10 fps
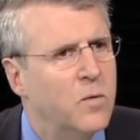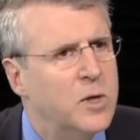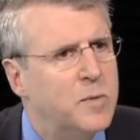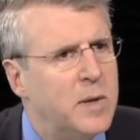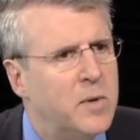
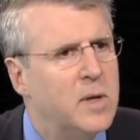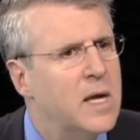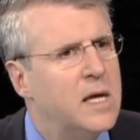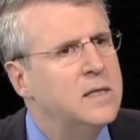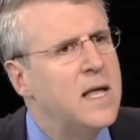rich people.
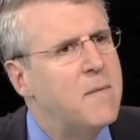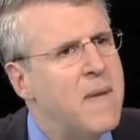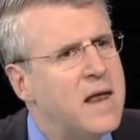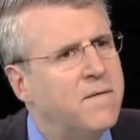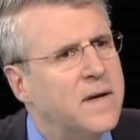Isn't that
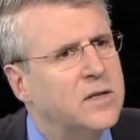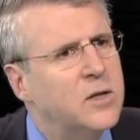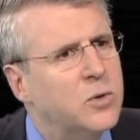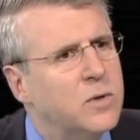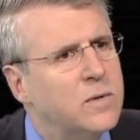manifestly
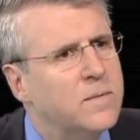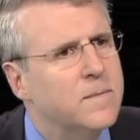true?